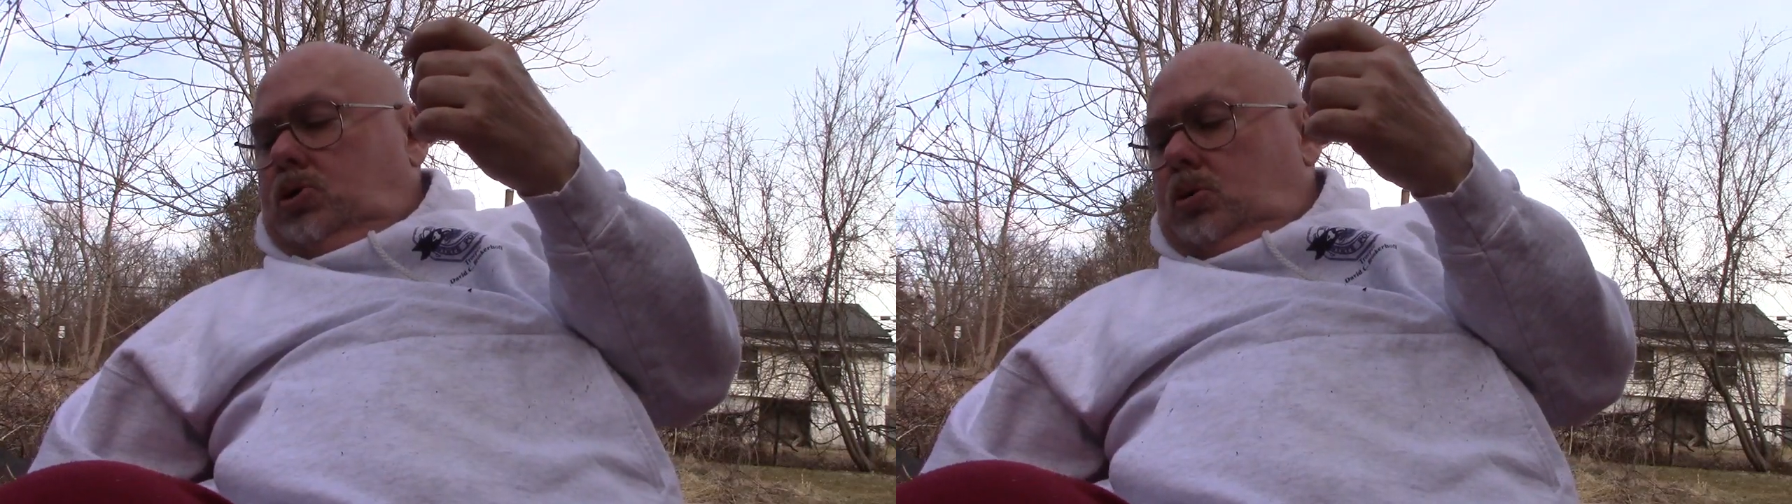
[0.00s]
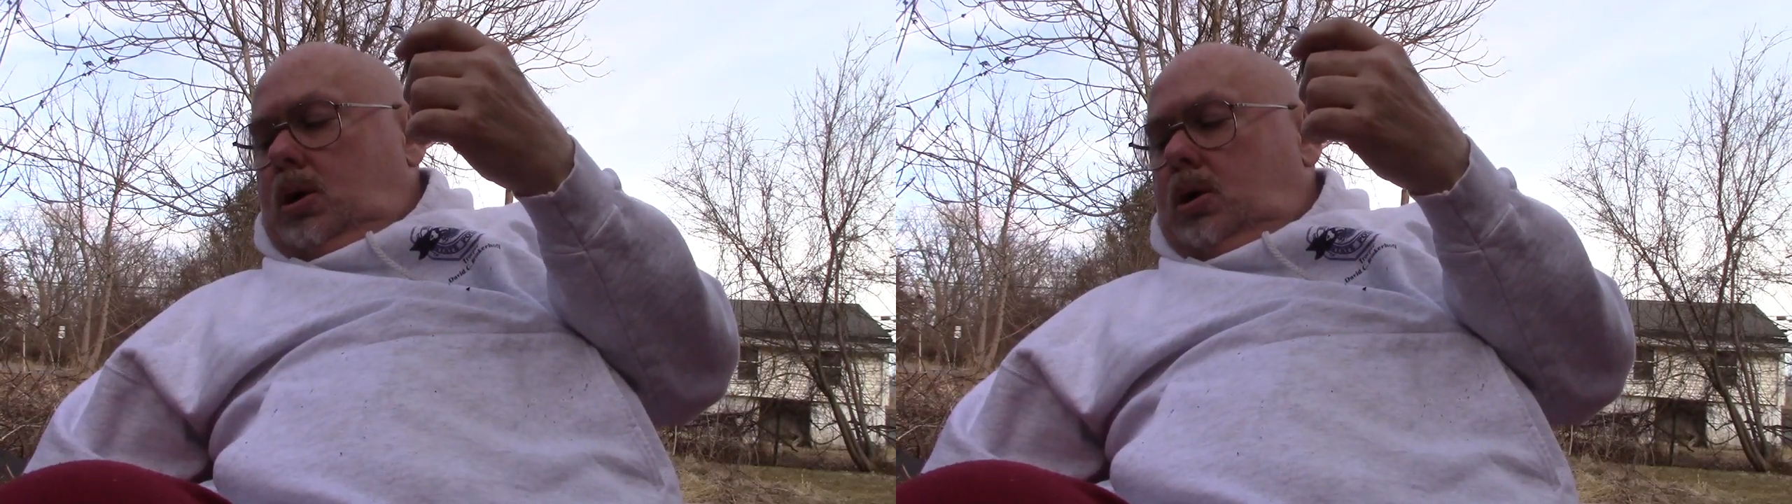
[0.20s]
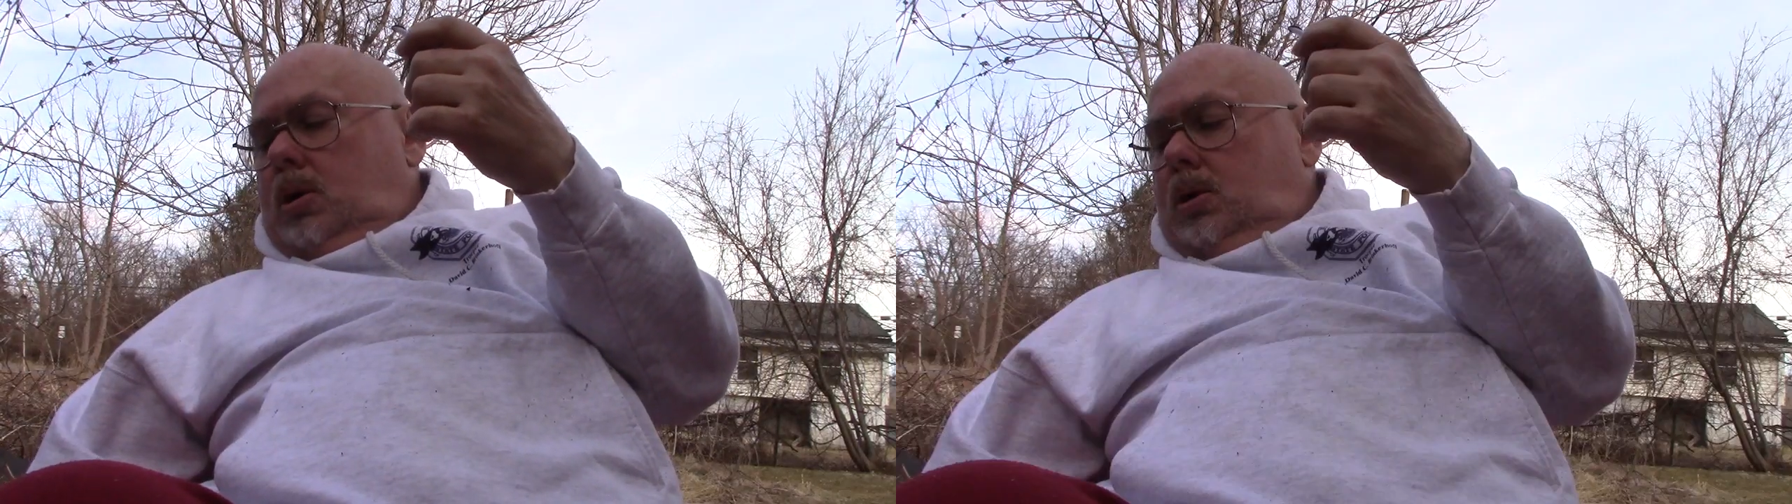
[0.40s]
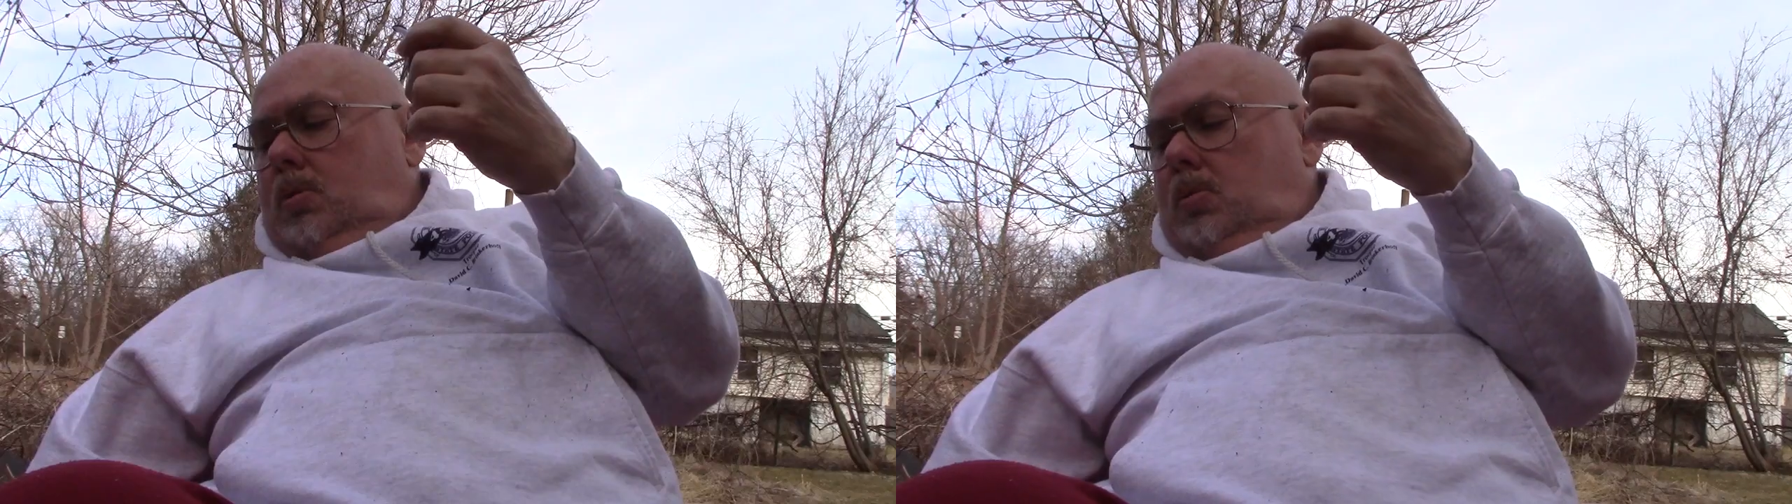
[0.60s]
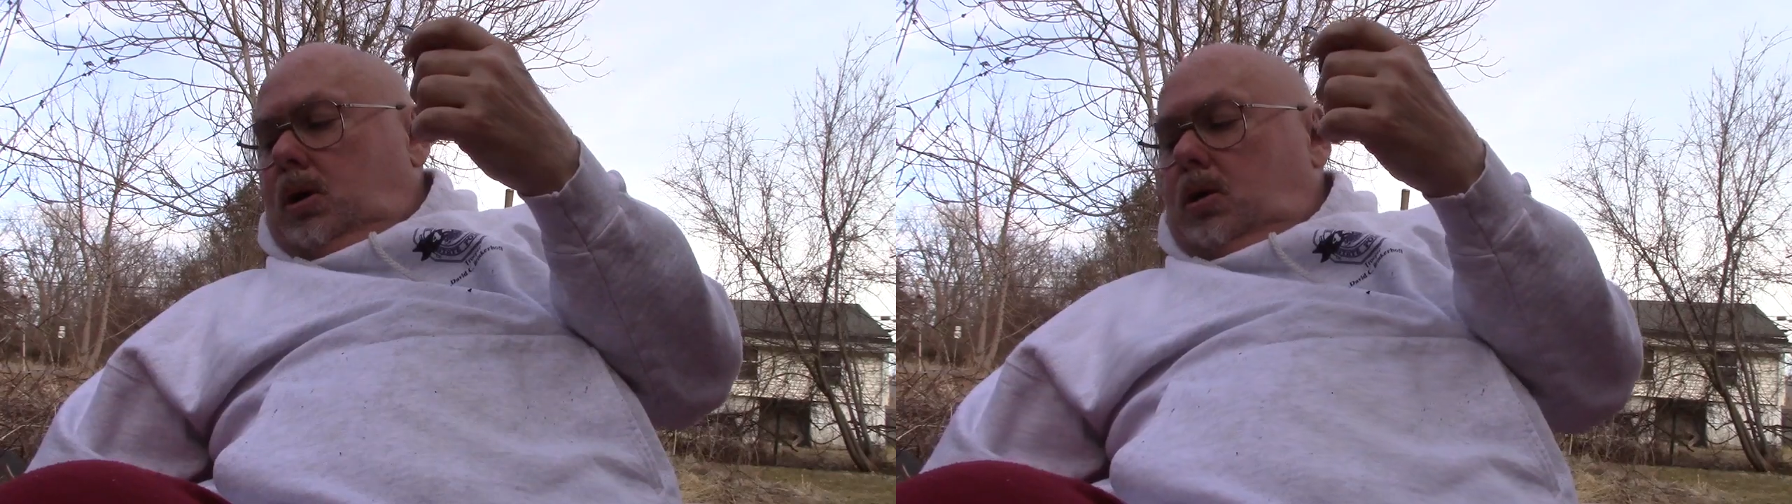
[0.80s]
trying it
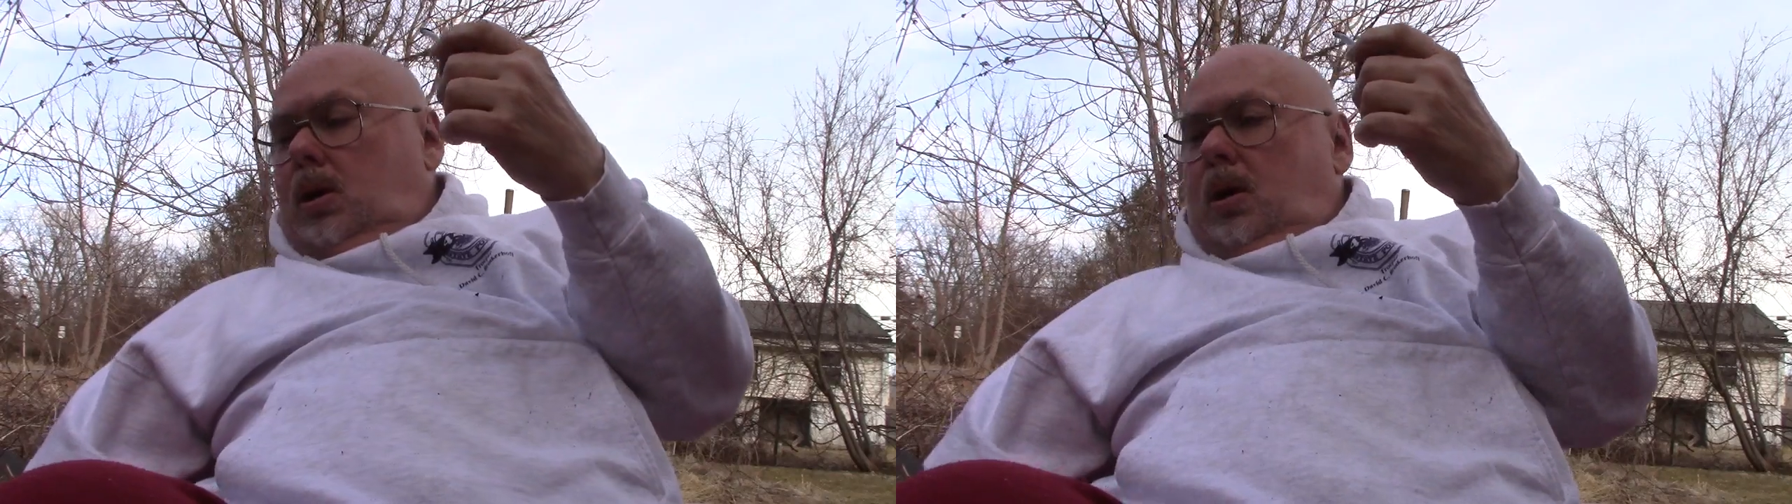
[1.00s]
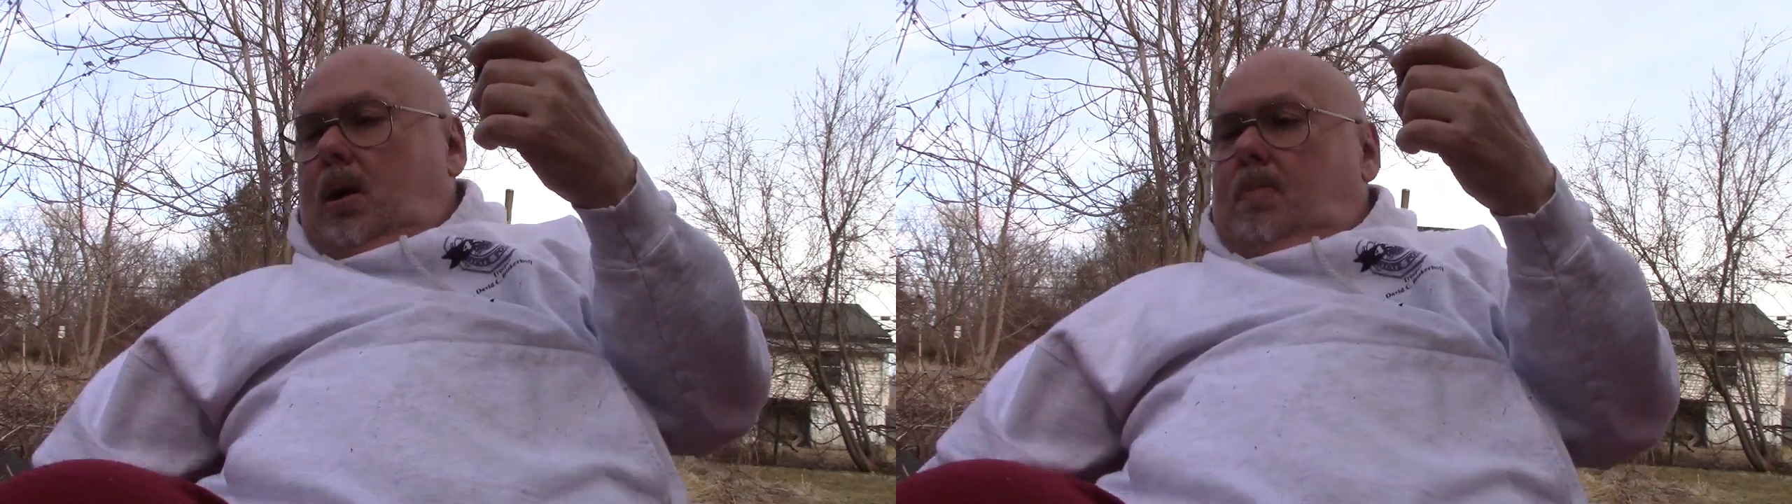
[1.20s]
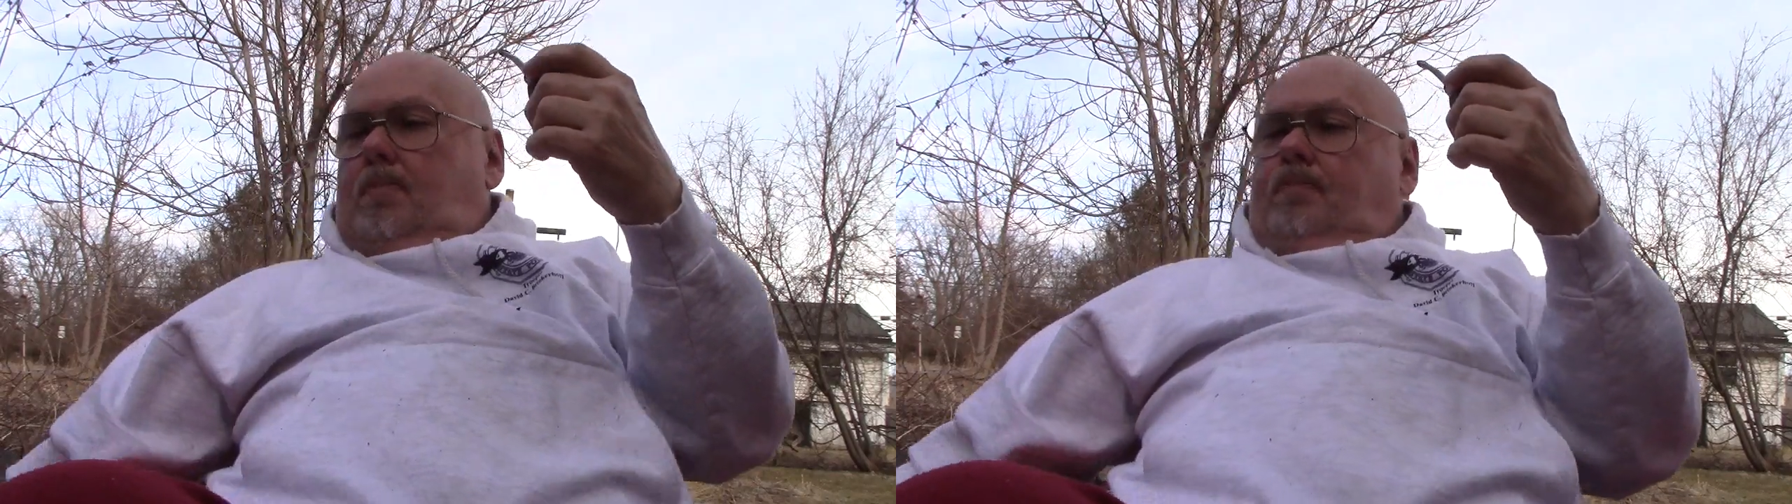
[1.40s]
in my cob,